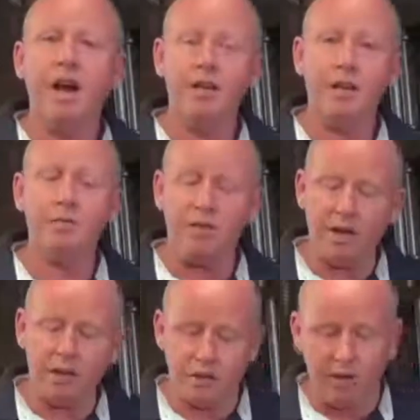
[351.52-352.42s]
Another
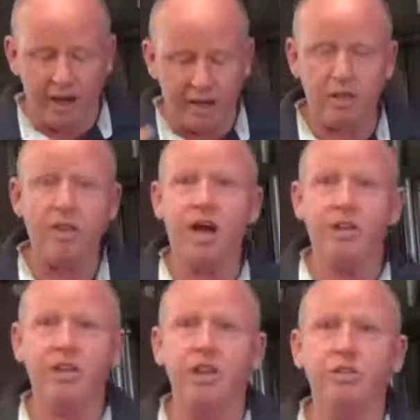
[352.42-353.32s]
big issue, actually
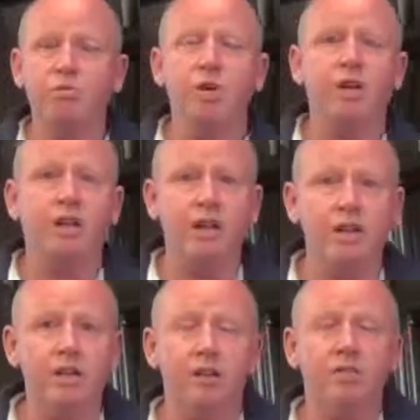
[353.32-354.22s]
other things were
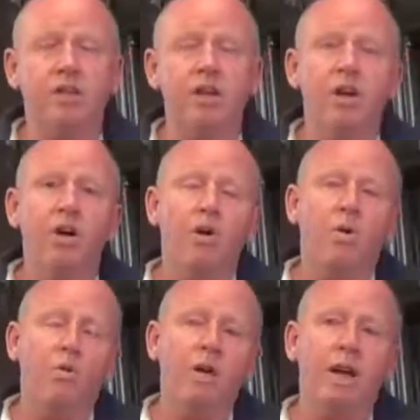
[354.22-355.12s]
cleanliness.
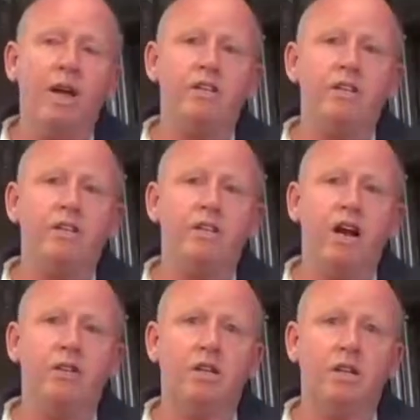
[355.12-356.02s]
We actually
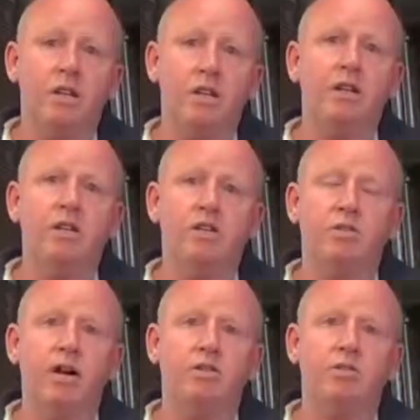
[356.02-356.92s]
started to clean the
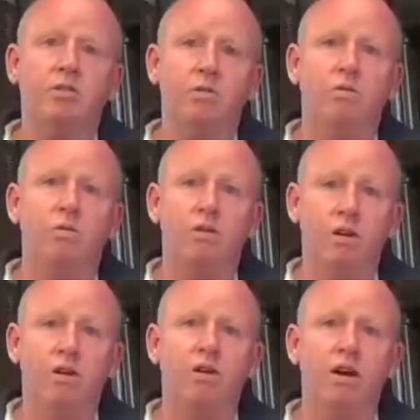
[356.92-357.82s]
trucks all the
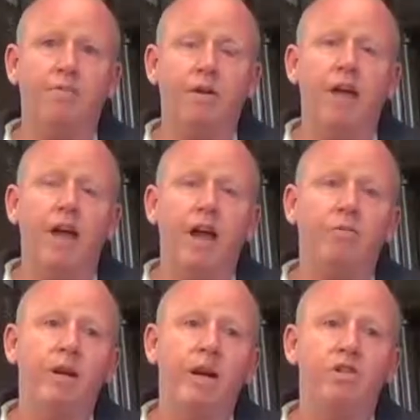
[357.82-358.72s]
time,
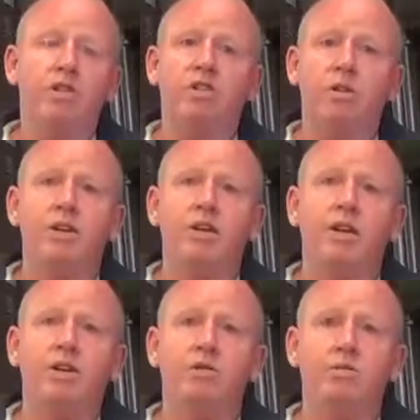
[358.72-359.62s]
and we actually tried to
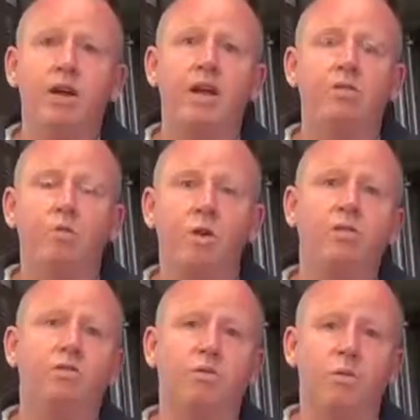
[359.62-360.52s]
get it to being
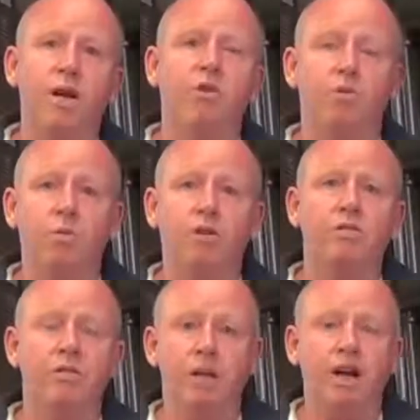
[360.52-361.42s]
once a week or
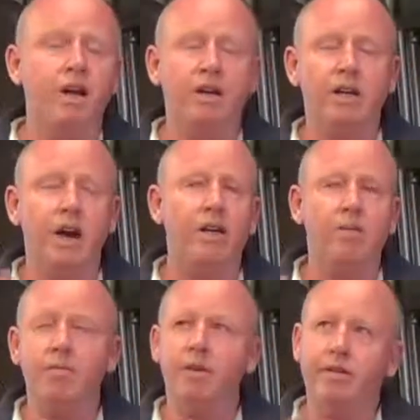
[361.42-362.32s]
once a day. I can't
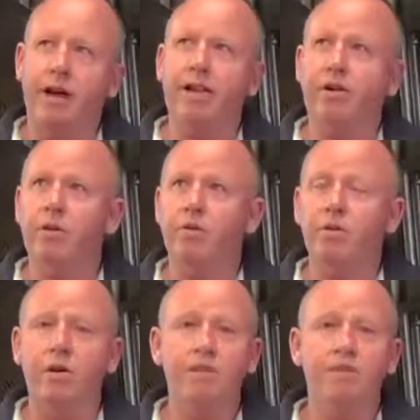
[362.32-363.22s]
remember exactly what
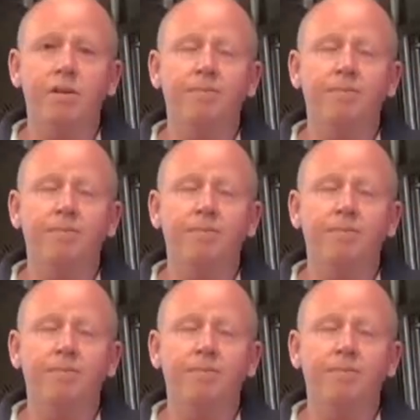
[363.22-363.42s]
it was.